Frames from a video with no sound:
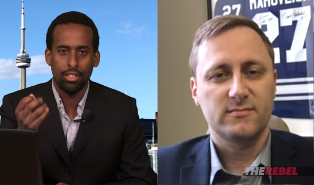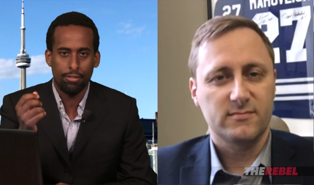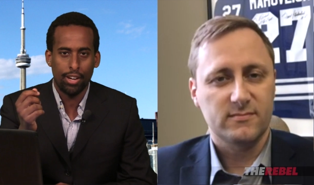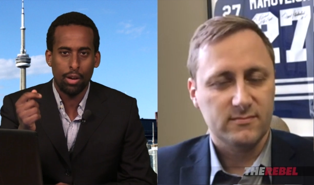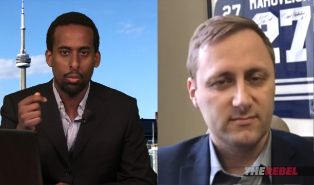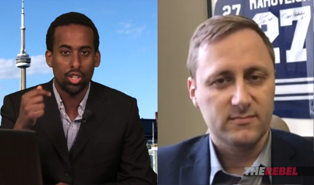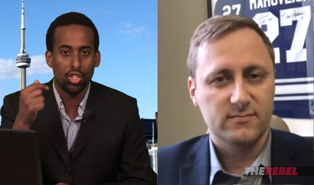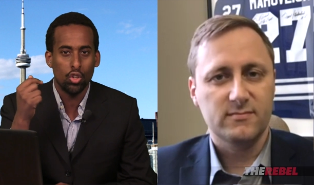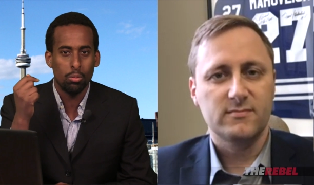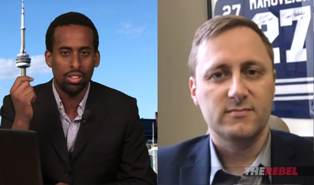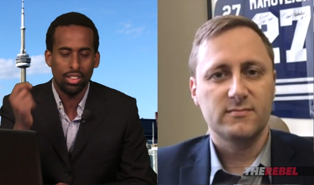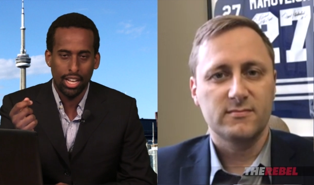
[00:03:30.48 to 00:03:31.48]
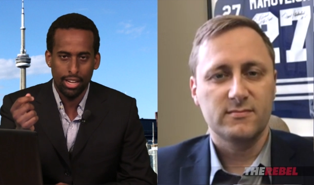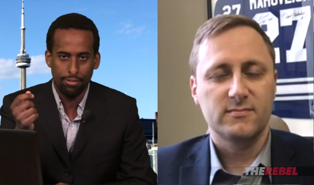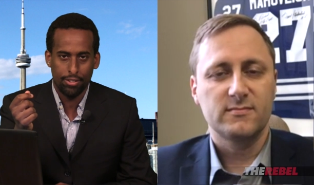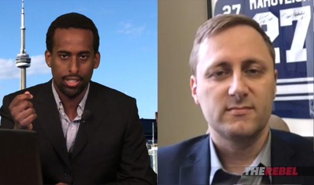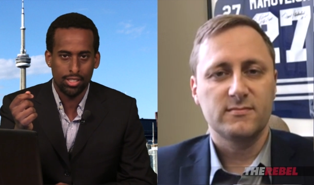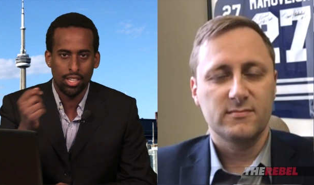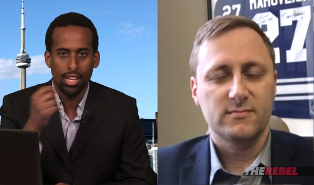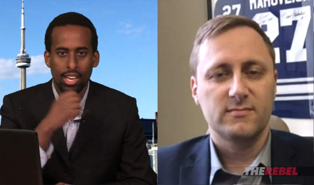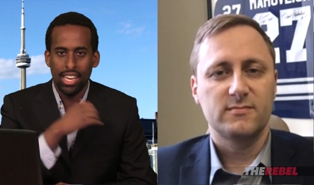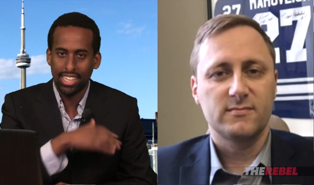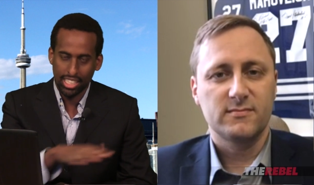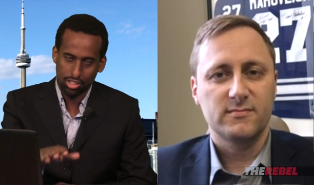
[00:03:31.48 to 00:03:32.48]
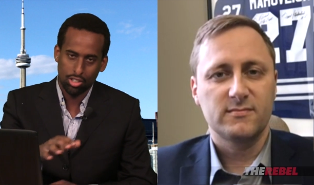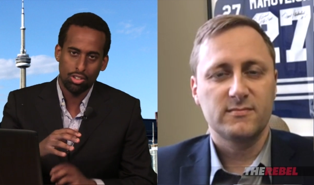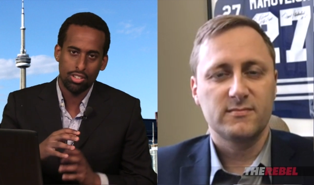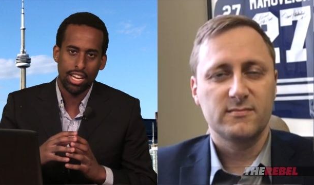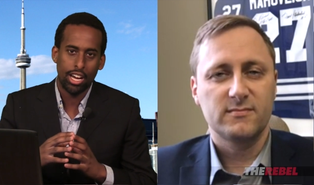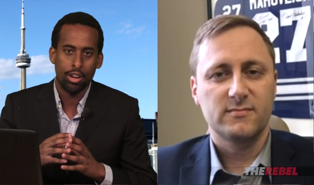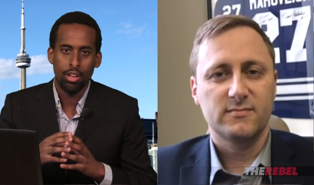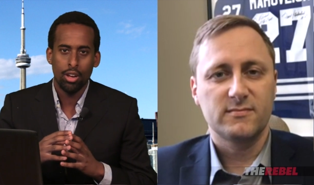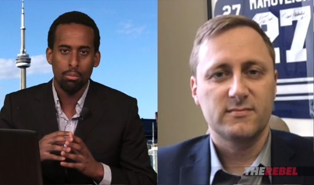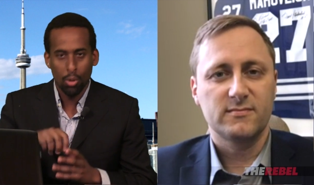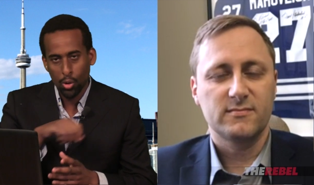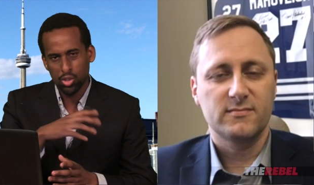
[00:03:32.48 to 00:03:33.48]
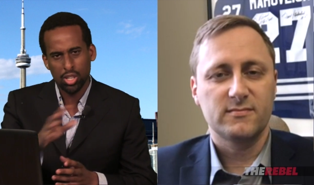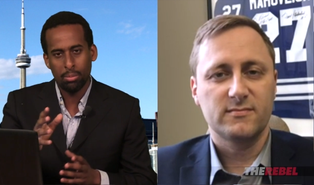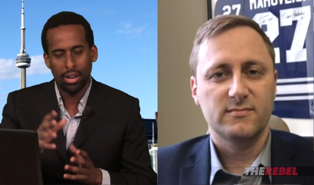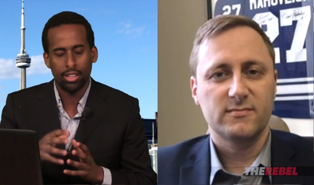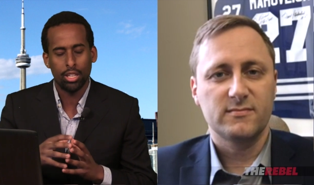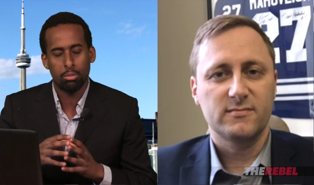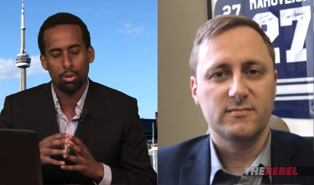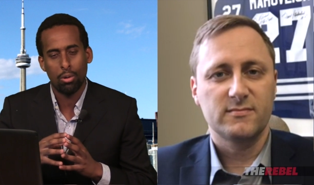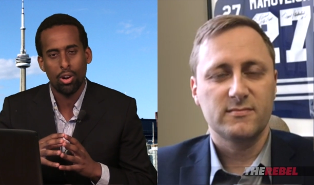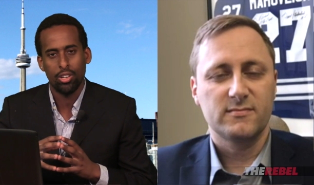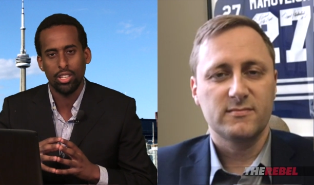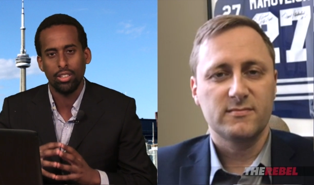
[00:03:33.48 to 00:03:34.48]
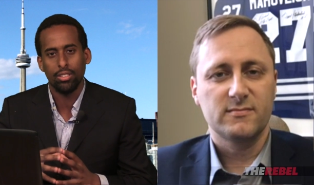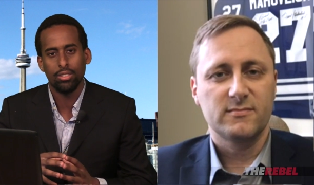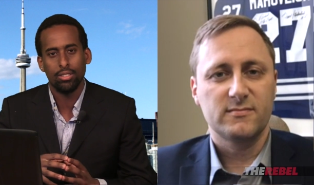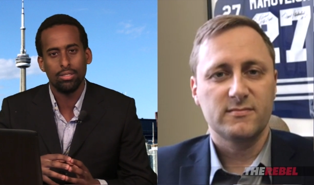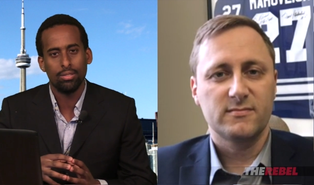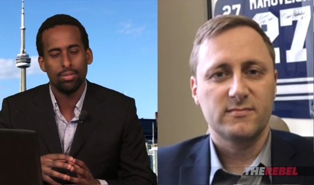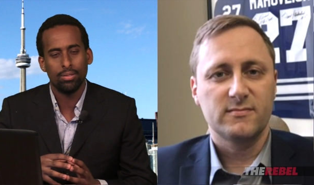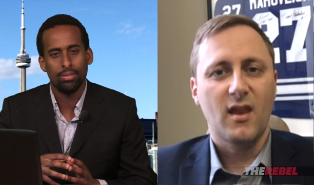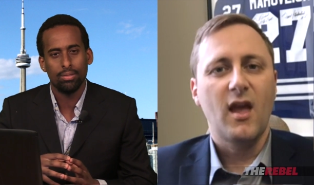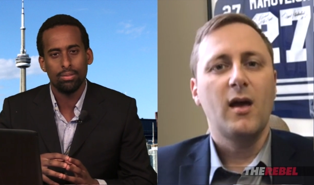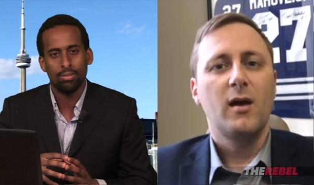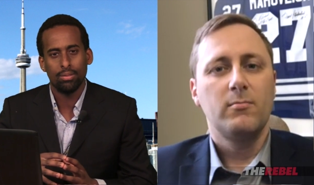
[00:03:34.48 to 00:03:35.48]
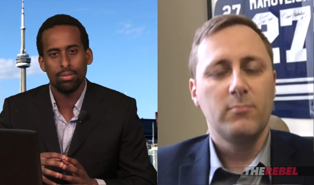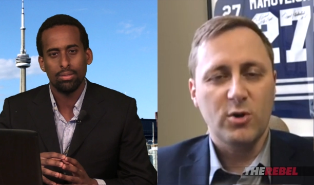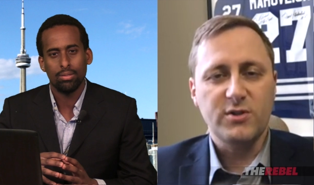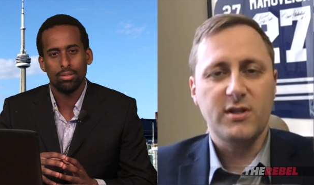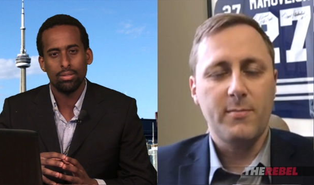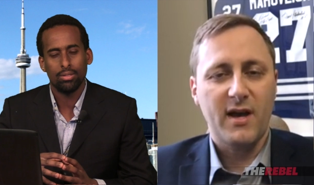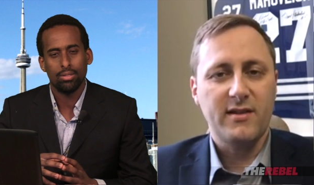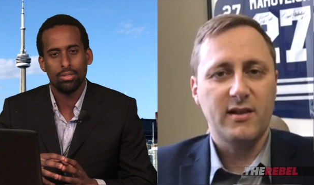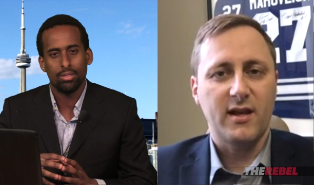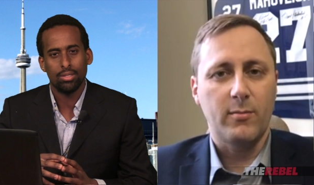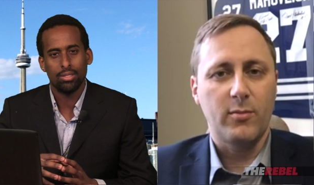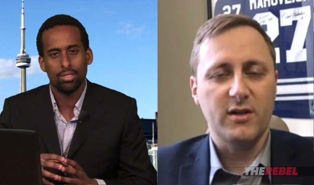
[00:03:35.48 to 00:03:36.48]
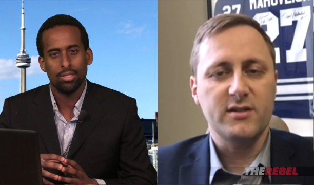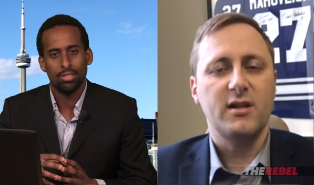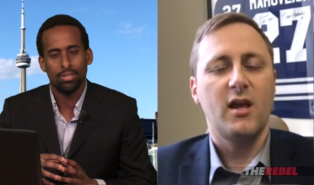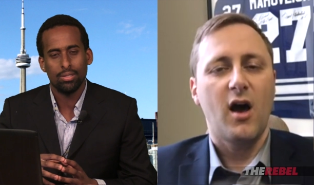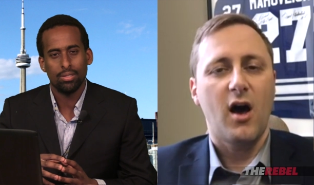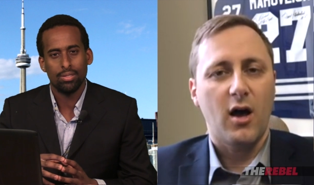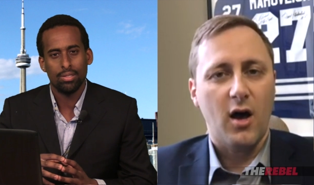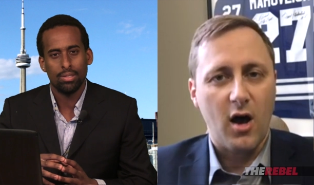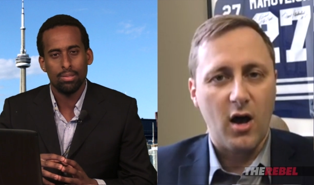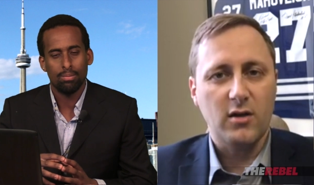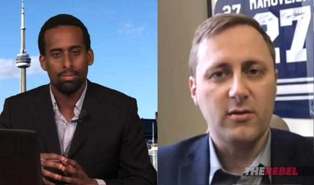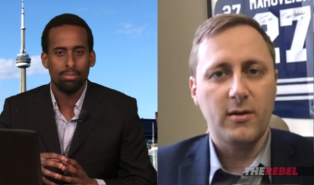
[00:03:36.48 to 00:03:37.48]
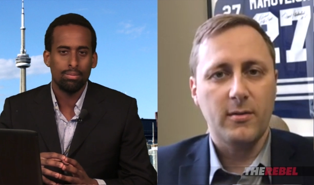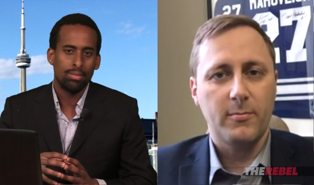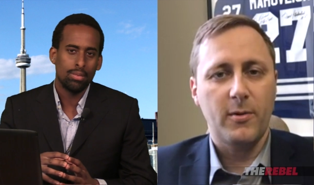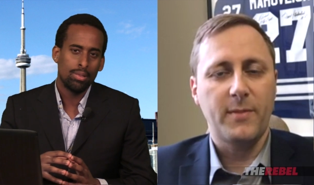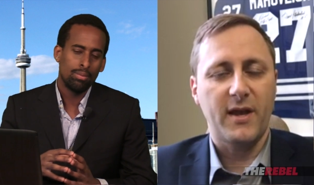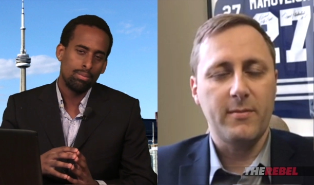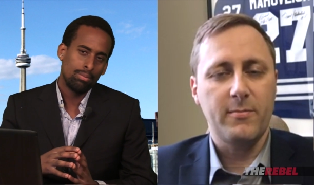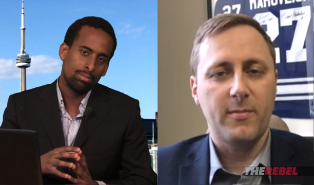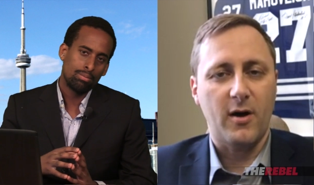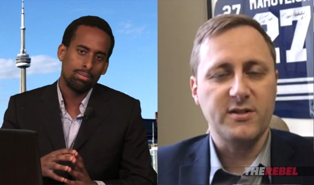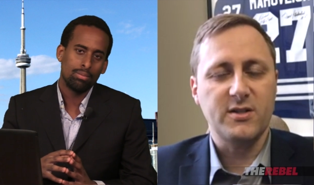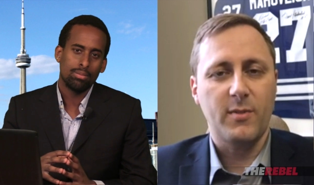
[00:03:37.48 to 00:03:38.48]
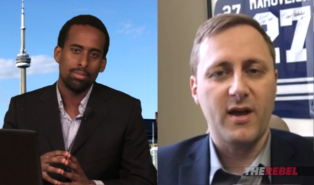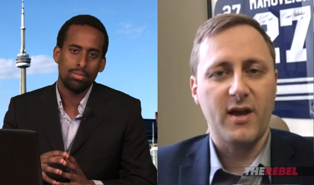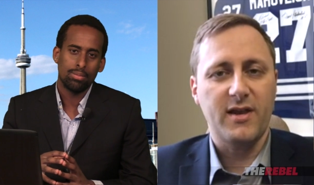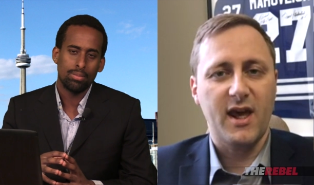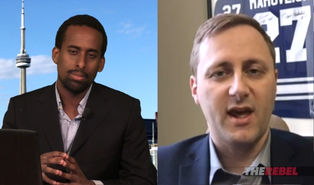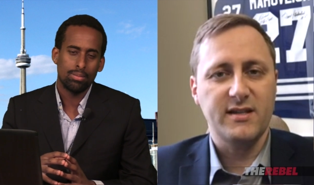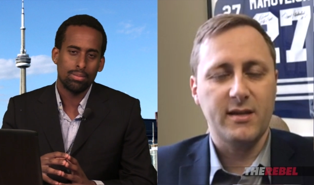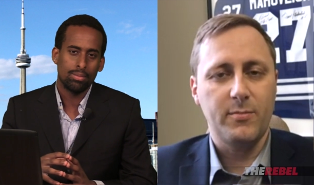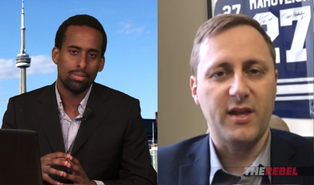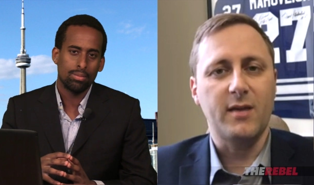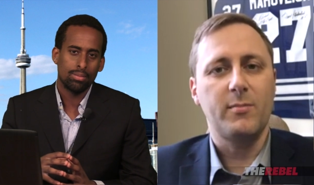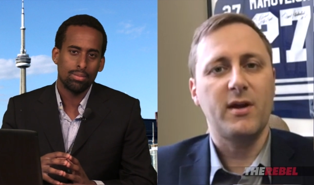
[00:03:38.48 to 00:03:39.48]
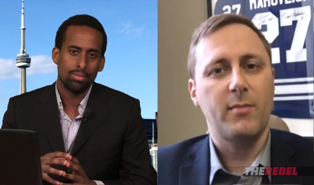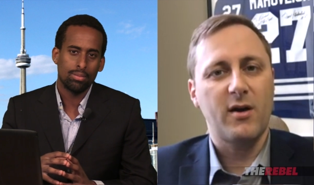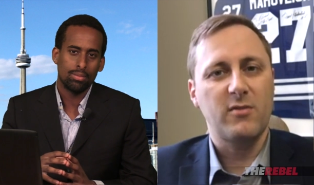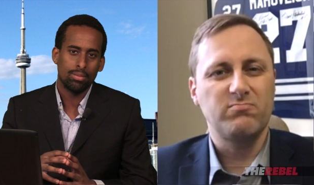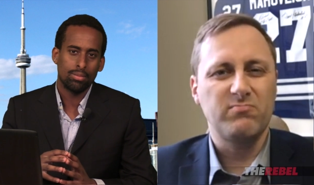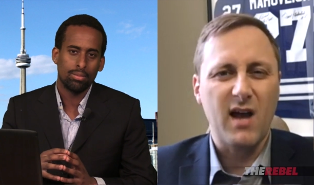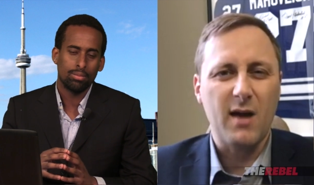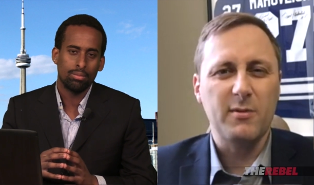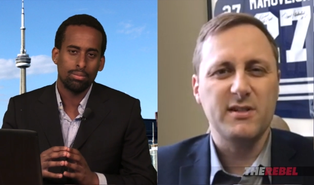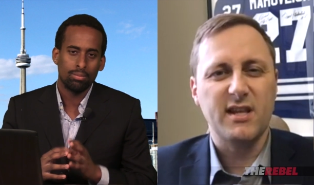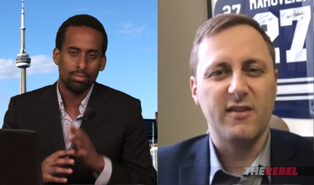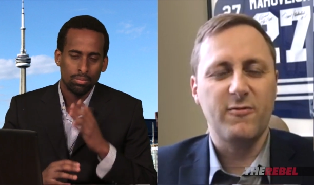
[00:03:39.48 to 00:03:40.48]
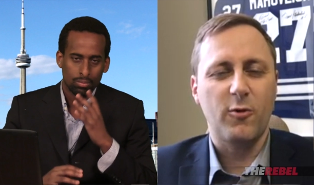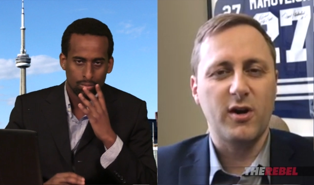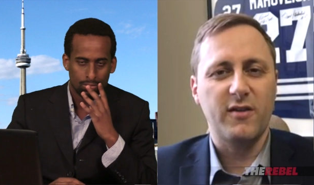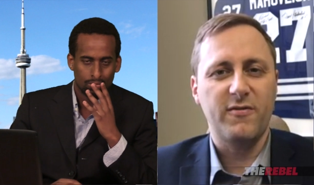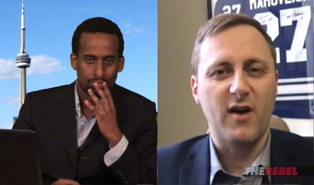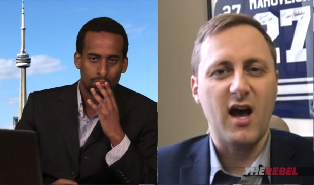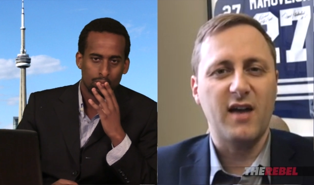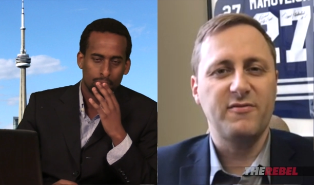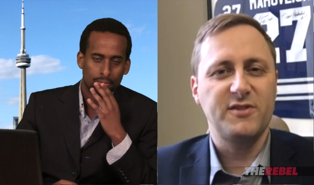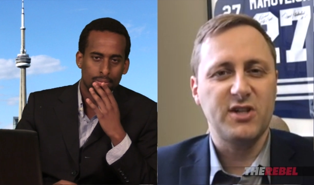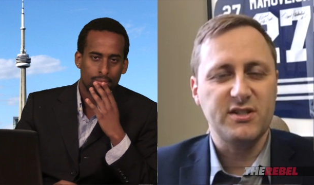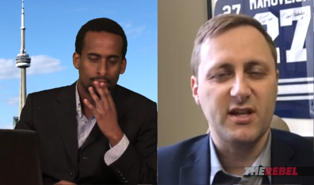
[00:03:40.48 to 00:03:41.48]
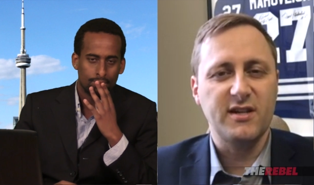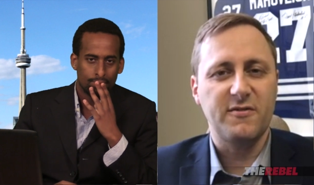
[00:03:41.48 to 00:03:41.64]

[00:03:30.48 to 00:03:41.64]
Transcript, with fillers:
Speaker 1: define what a human life is, it gets turned down mostly by the Liberal Party.
Speaker 2: Mostly by the Liberals, all, but also by the NDP, but about, I would say, 45, just